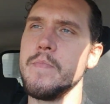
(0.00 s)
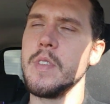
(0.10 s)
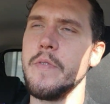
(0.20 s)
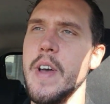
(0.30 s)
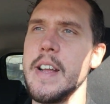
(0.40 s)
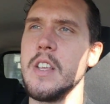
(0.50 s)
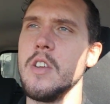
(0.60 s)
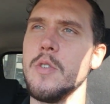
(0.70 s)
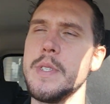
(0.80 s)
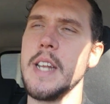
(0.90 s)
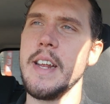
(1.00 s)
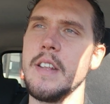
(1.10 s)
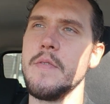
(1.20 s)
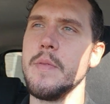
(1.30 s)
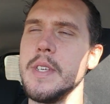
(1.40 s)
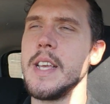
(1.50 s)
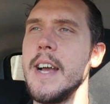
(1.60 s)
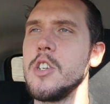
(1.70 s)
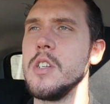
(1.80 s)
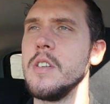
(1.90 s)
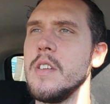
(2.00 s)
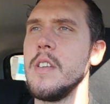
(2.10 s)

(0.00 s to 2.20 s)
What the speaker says: the fact that you're abstaining from this action.